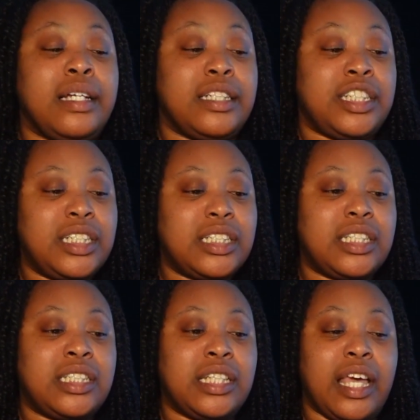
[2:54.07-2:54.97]
Jesus
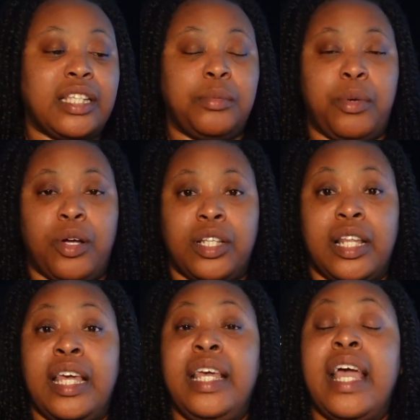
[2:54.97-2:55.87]
is saying to Martha
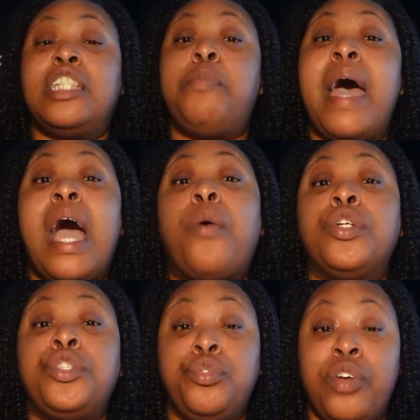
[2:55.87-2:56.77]
that he has power
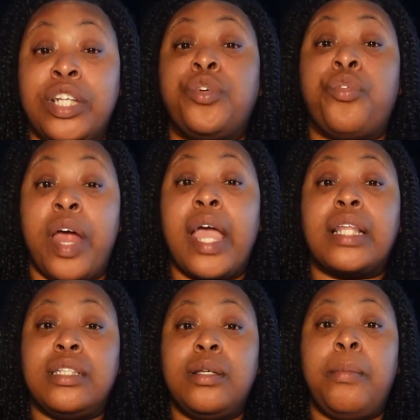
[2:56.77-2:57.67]
to resurrect
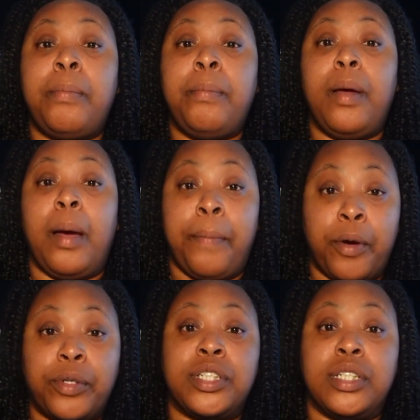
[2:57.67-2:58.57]
a
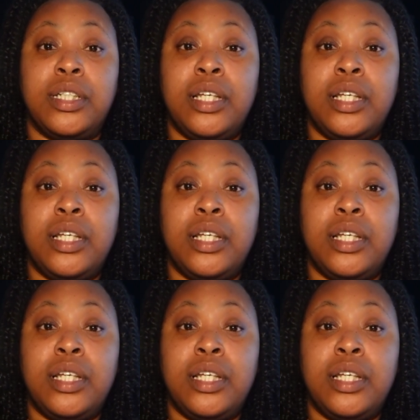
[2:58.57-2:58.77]
person.